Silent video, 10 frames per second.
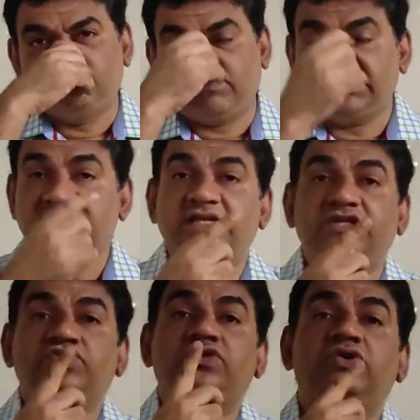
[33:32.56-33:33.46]

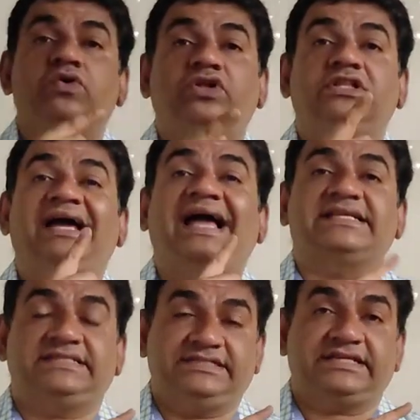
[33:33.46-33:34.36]
Machinery should go on the
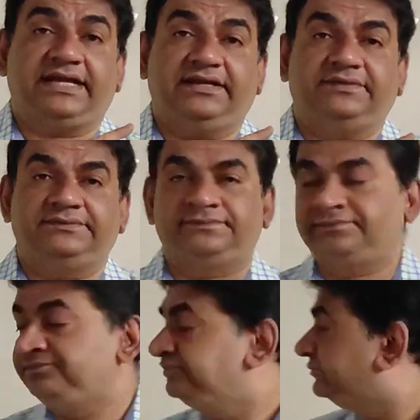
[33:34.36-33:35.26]
asset side.
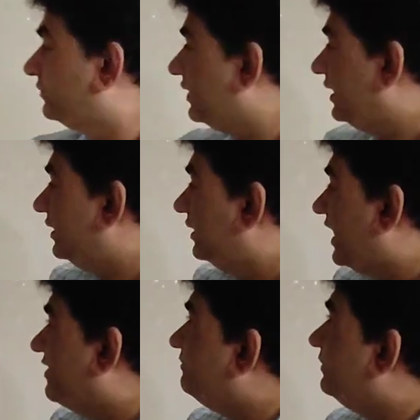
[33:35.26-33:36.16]

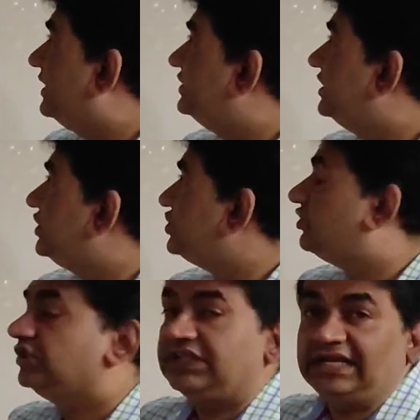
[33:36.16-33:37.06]
I have purchased
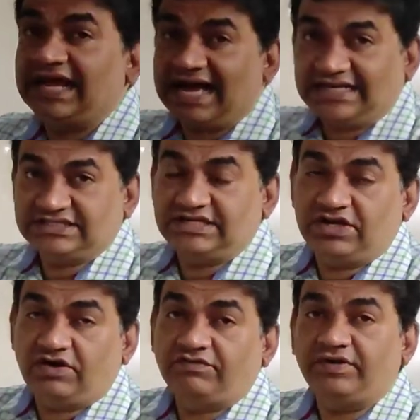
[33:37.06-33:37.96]
on the last day
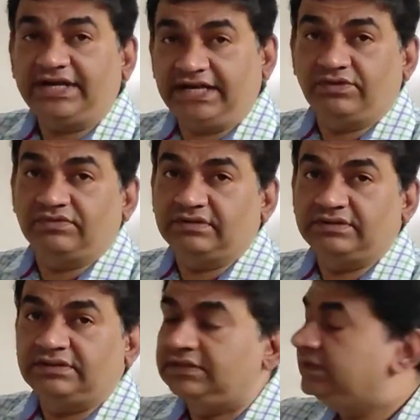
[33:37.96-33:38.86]
of 22.
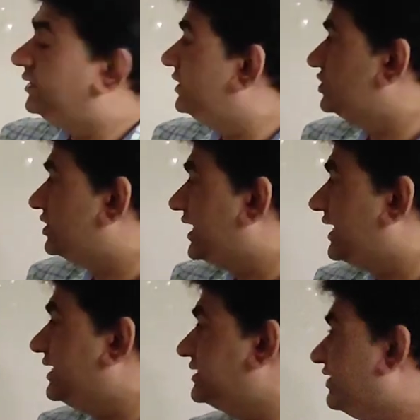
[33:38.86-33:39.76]
So can
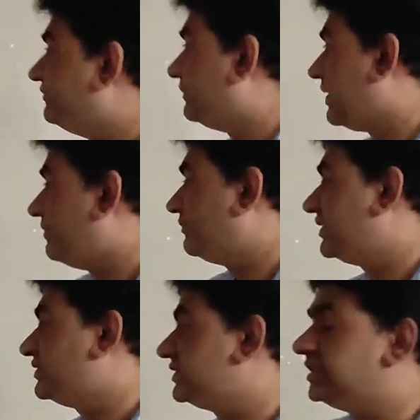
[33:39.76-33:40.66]
I say if I am
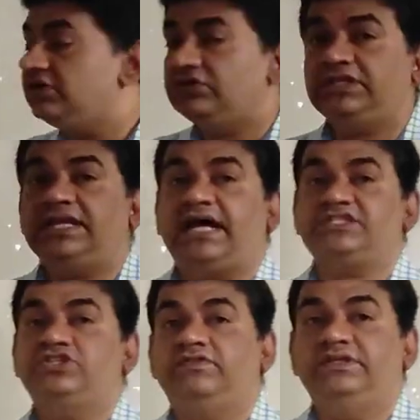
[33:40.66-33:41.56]
purchasing on the
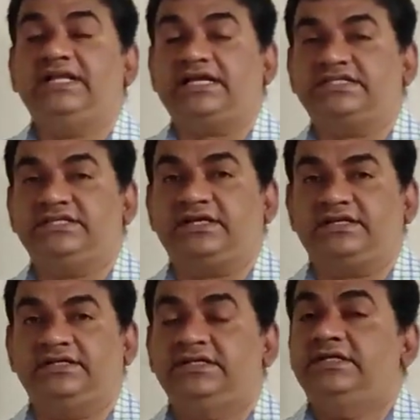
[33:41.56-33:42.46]
last day of the last year,
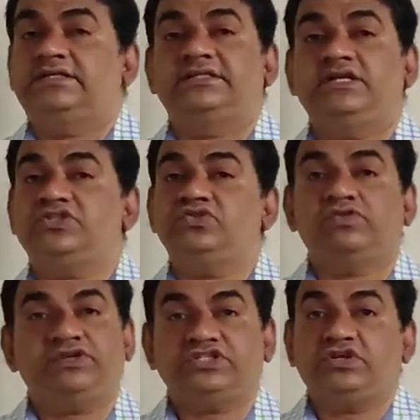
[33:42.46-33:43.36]
there is no
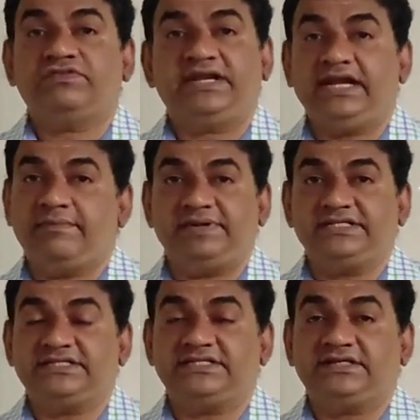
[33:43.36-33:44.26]
question of any
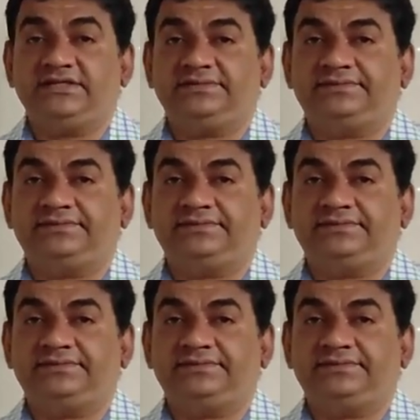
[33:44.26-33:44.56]
depreciation.